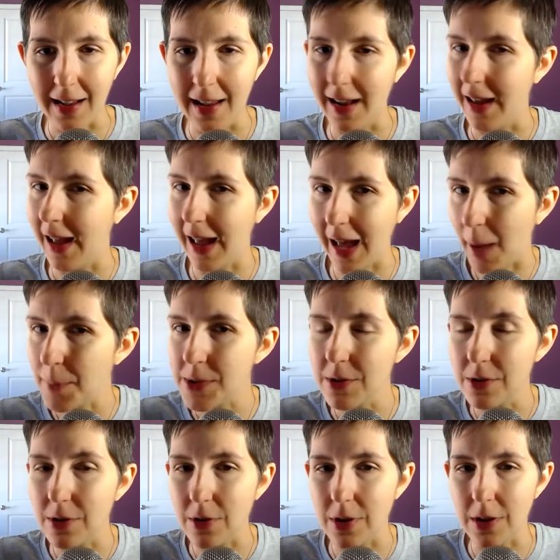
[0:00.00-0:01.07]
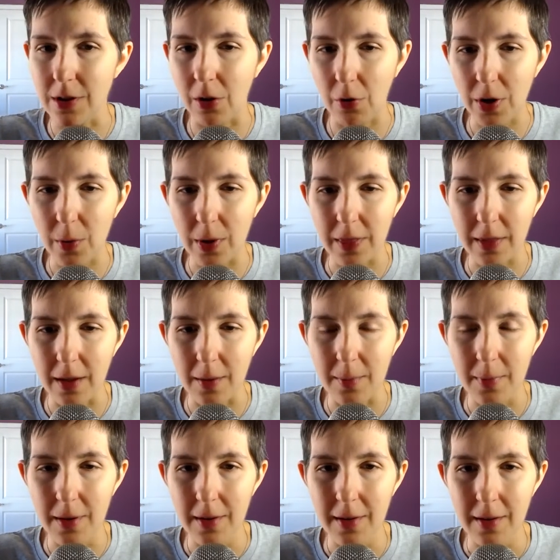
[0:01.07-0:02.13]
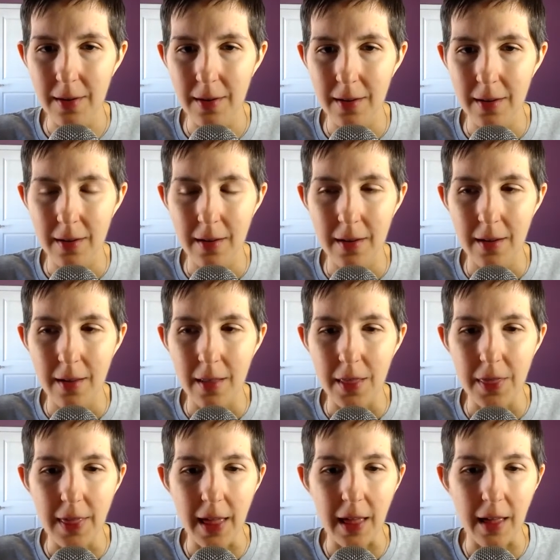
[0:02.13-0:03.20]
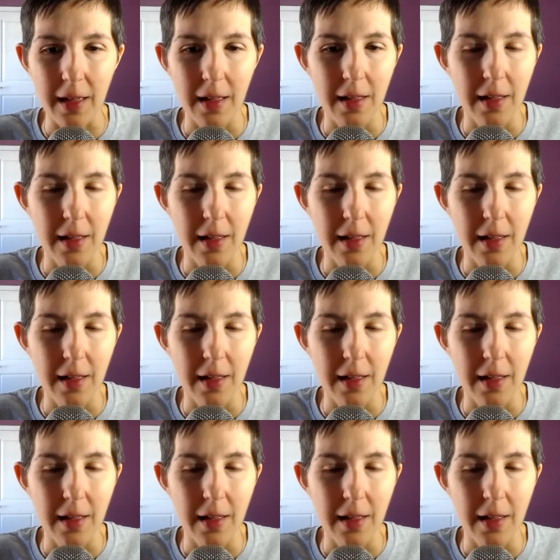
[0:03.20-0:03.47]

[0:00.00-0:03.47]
and I absolutely agree with him, that